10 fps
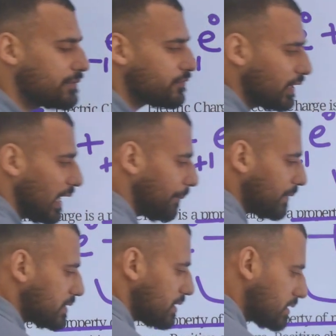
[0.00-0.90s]
what
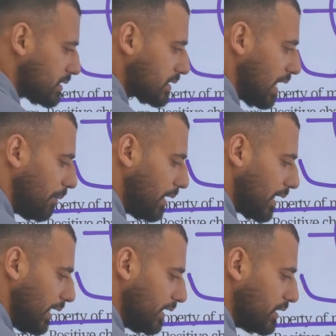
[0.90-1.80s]
happens is this gamma
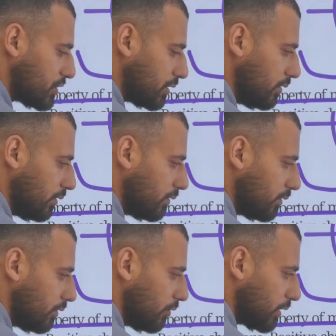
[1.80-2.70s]
radiation,
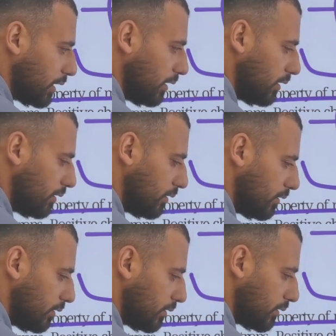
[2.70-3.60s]
okay,
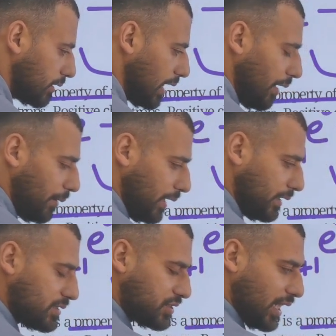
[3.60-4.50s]
gamma, it
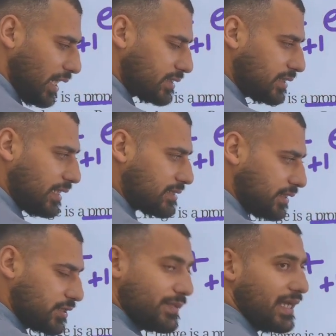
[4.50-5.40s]
is chargeless, it
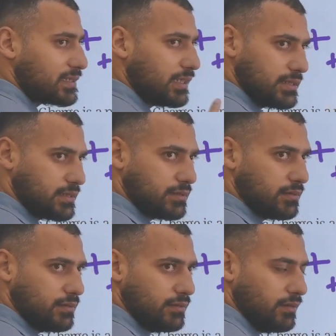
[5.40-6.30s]
is massless.
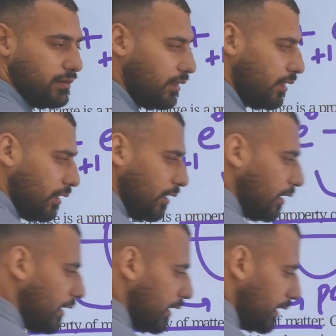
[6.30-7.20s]

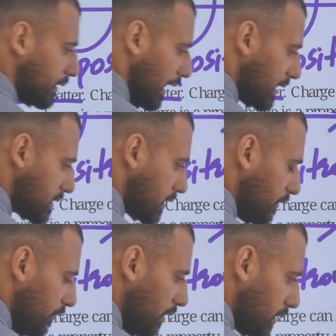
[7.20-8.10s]
It gets
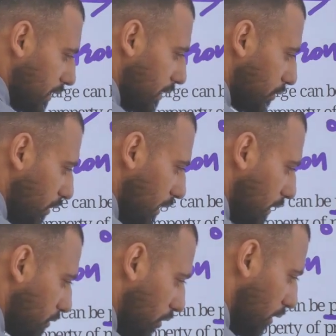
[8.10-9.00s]
converted into an
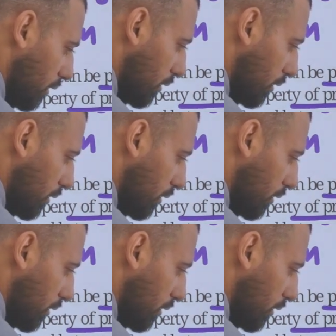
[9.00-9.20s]
electron